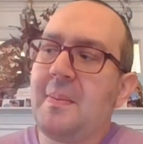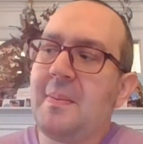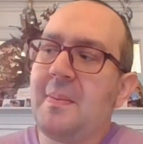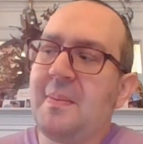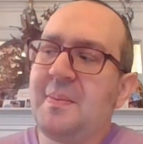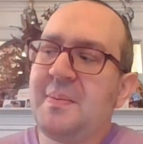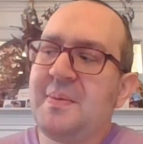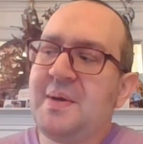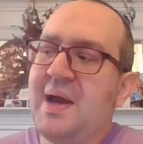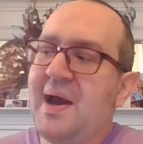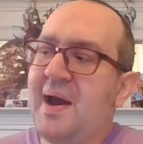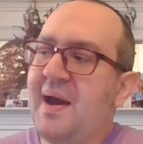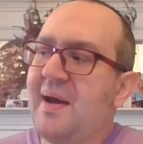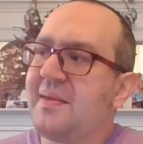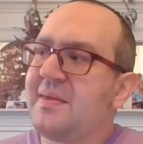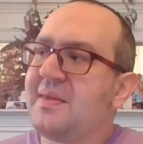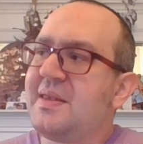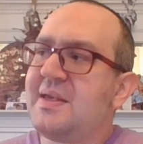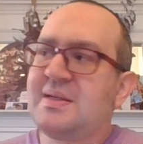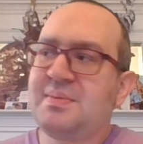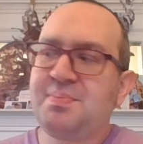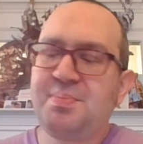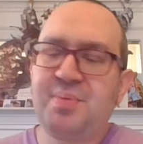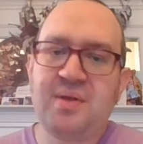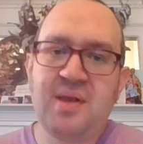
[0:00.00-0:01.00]
Yeah,
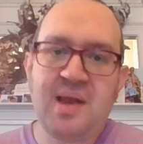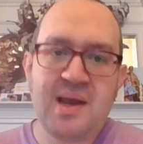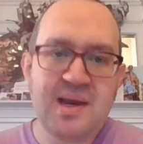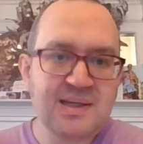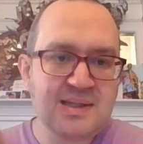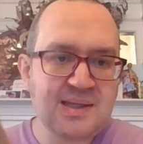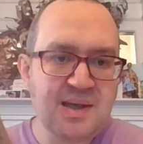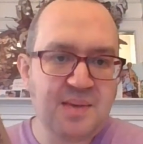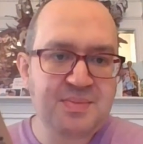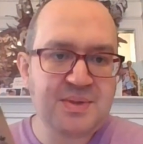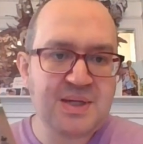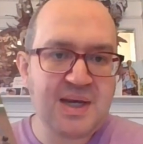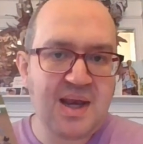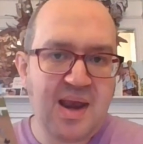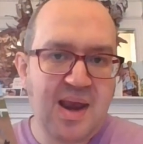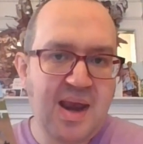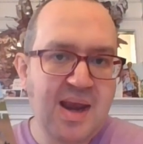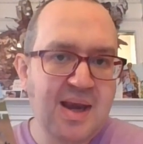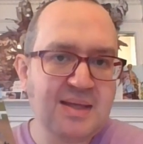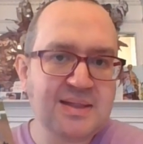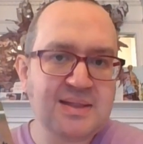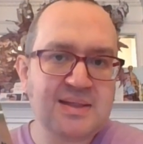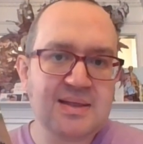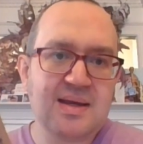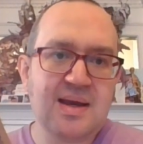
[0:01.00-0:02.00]
this plays up to
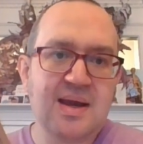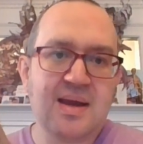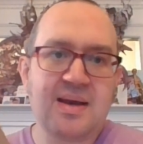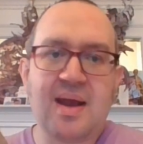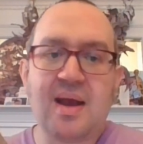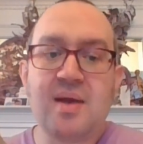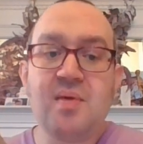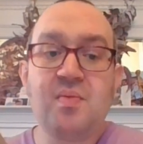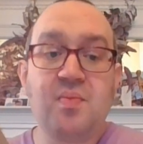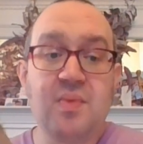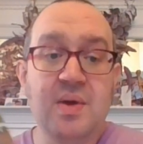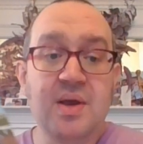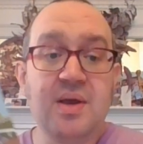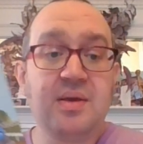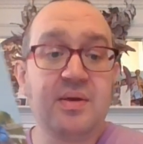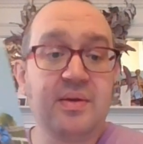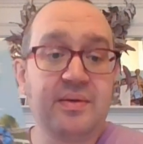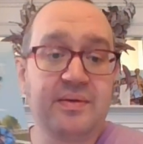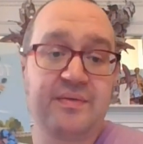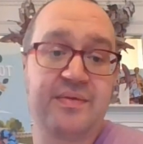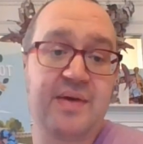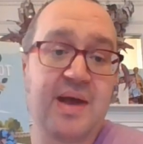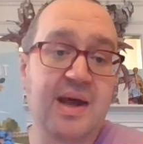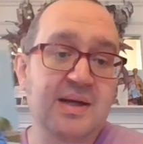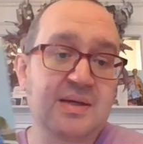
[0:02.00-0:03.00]
8, and I will,
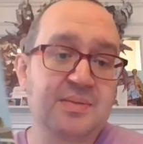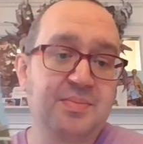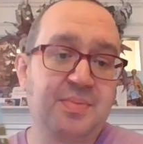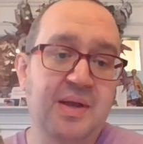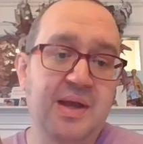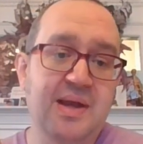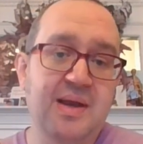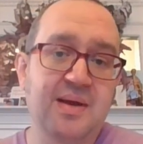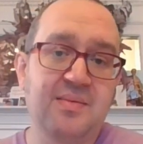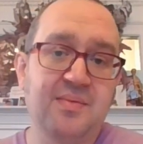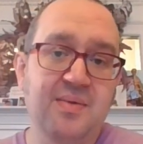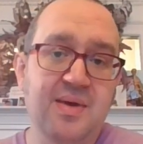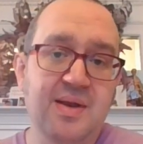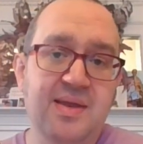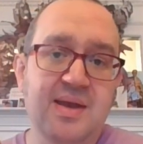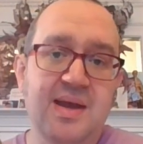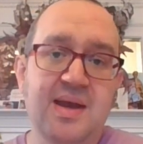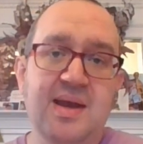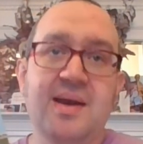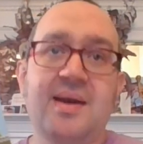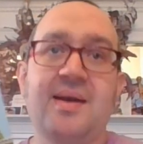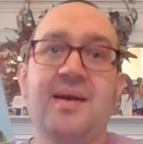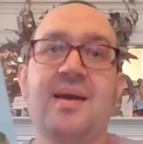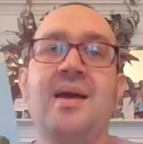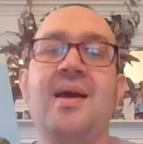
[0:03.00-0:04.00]
in fact, play it with
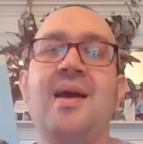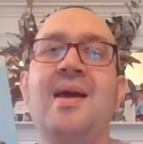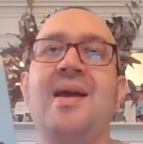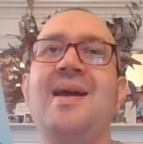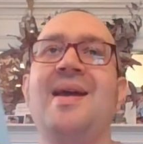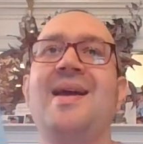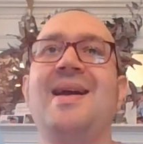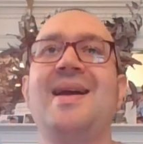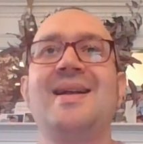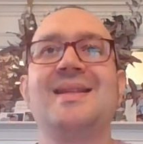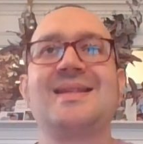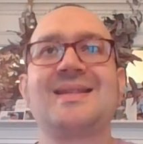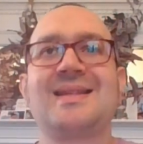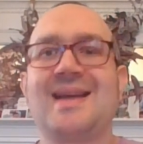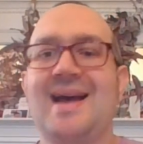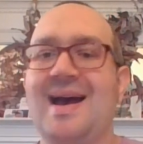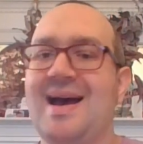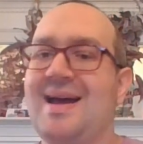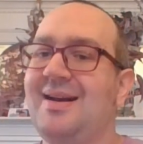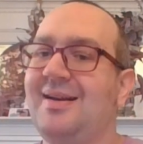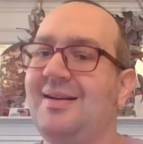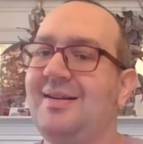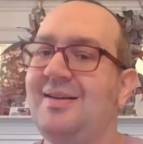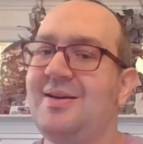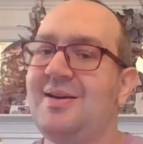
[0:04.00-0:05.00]
8. It's
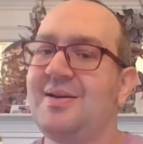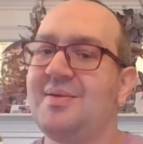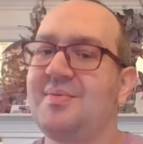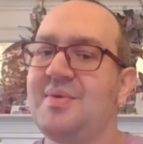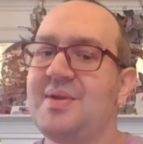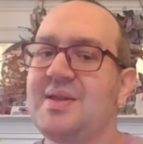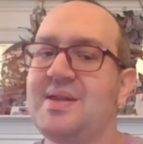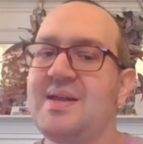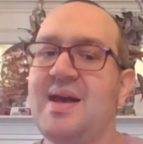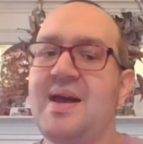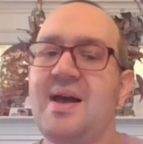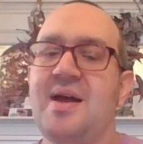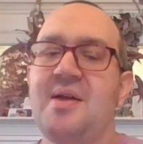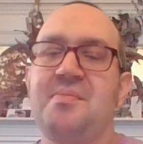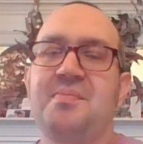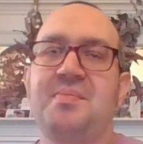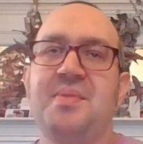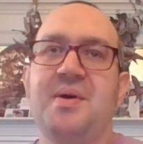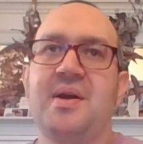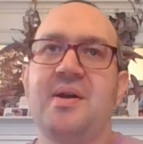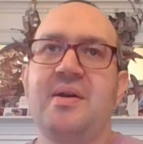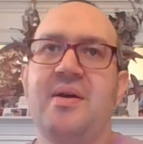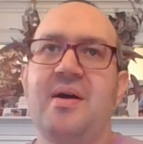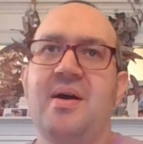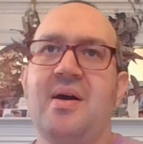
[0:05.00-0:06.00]
kind of long with that,
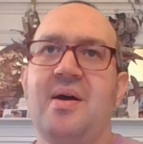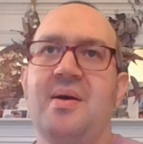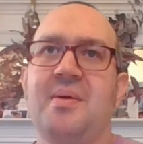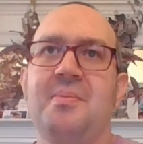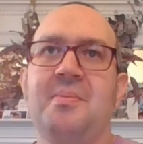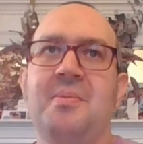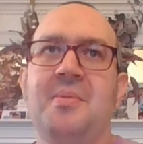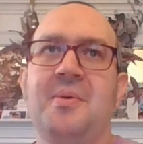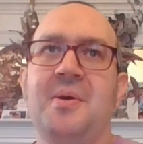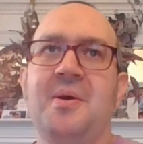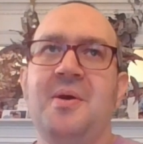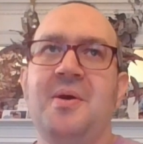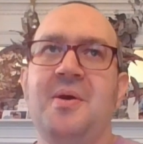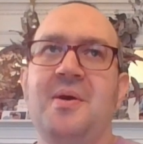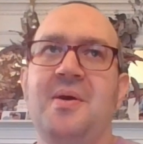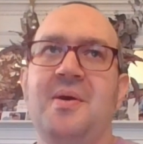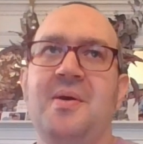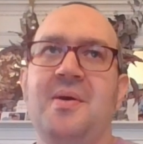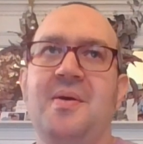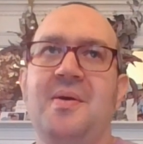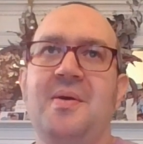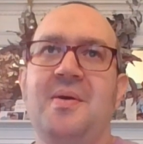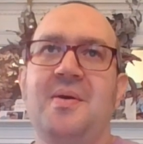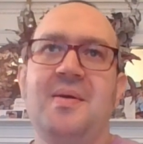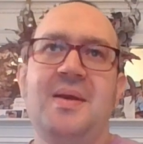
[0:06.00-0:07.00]
but
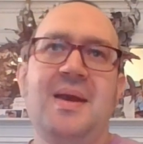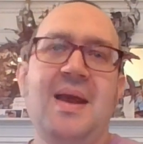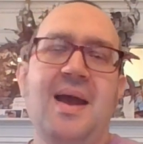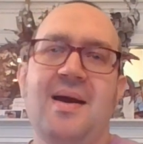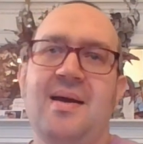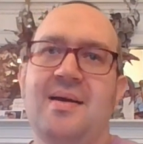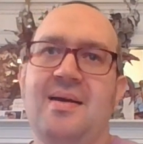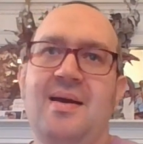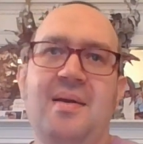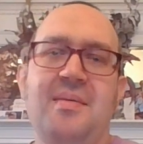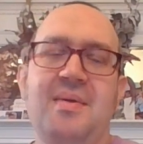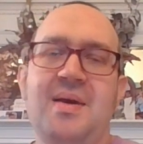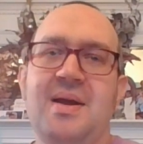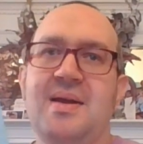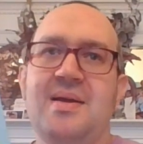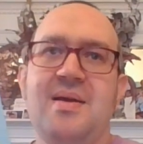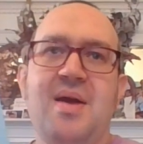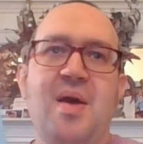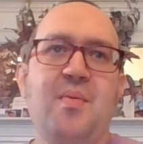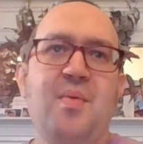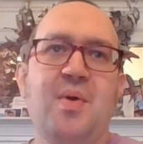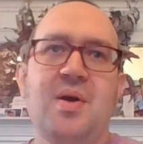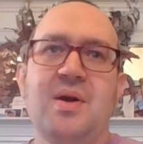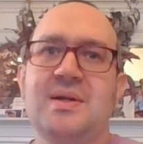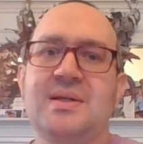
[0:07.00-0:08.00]
yeah, I mean,
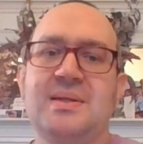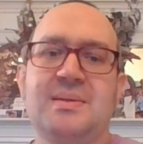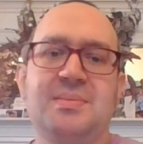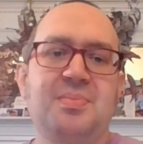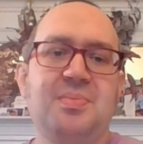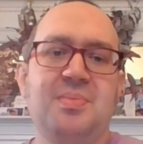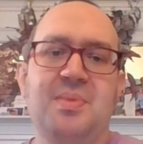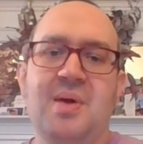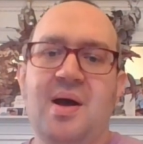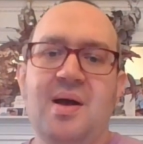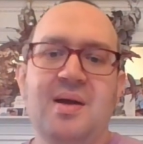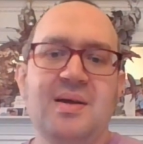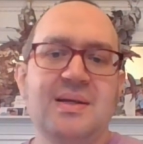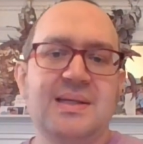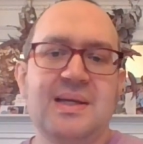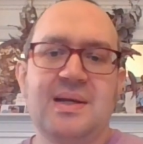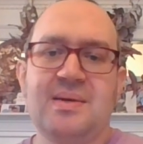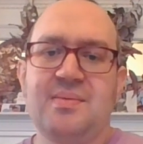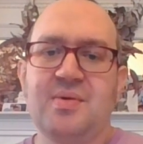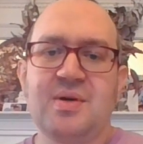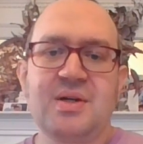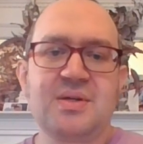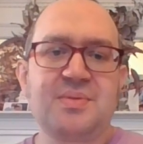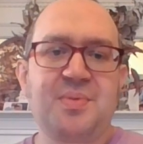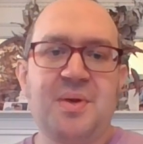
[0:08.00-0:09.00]
it works. Honestly, it
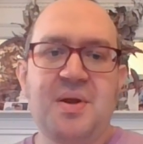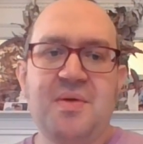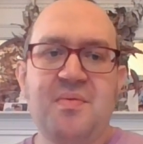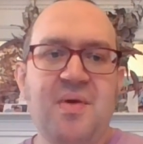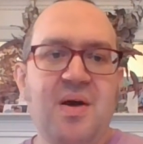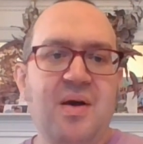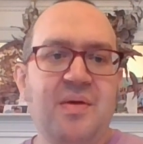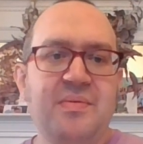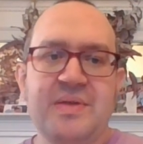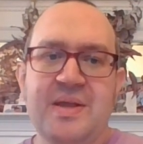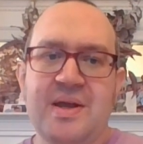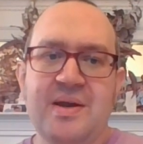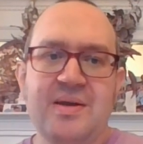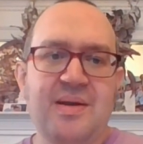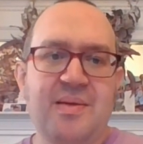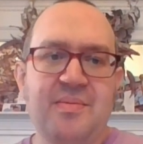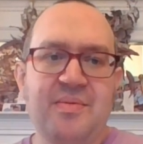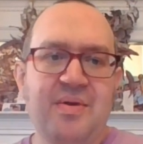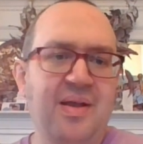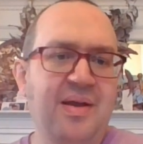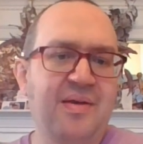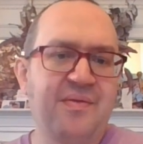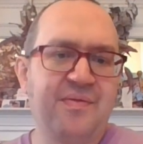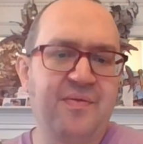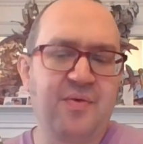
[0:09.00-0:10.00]
works pretty well with any number
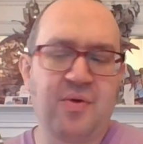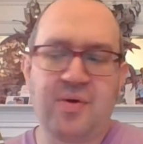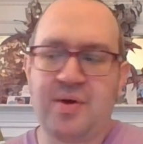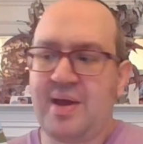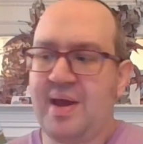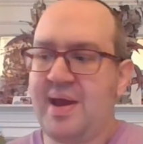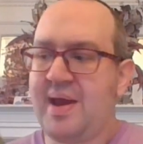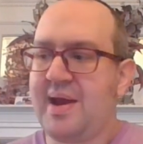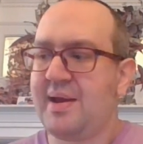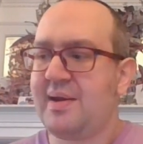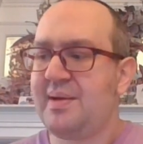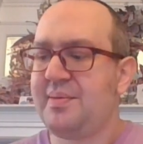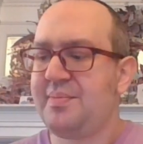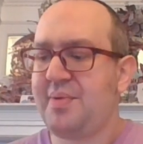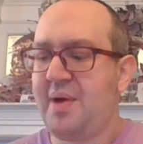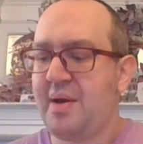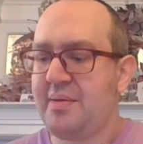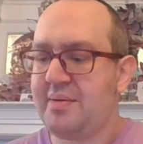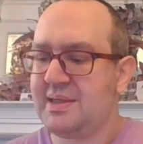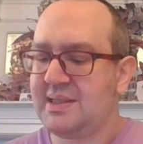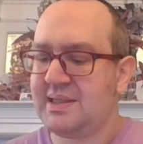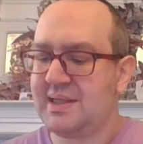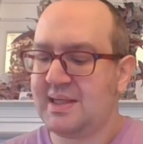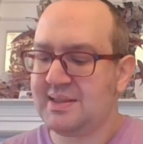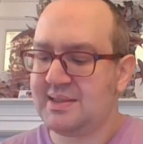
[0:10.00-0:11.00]
like 4 to 8. It
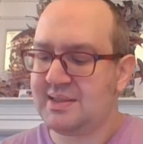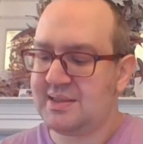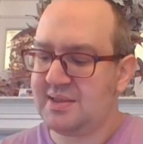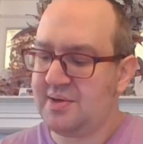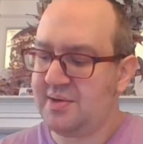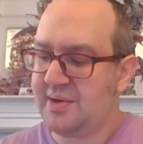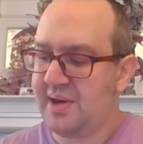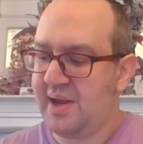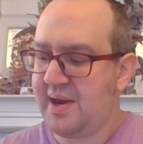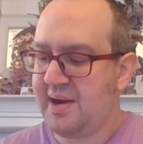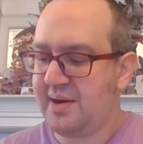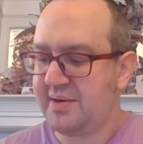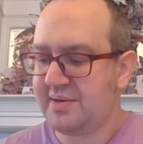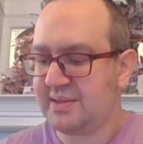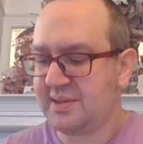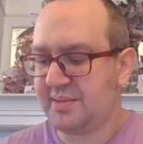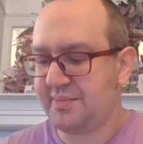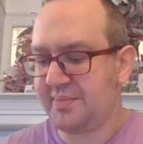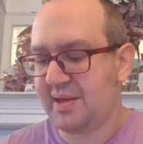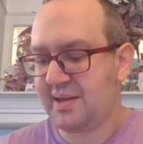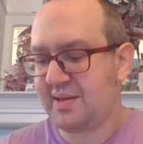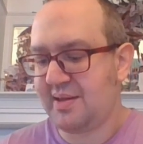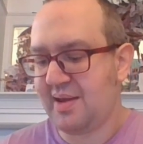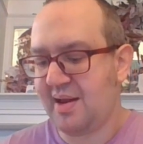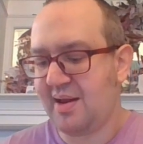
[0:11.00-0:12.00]
probably says 2 to 8 or something
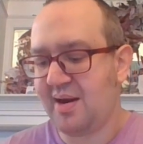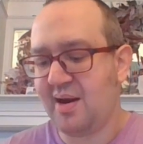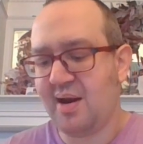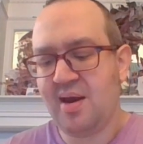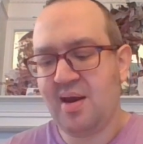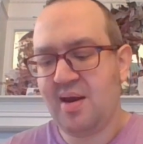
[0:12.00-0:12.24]
like that.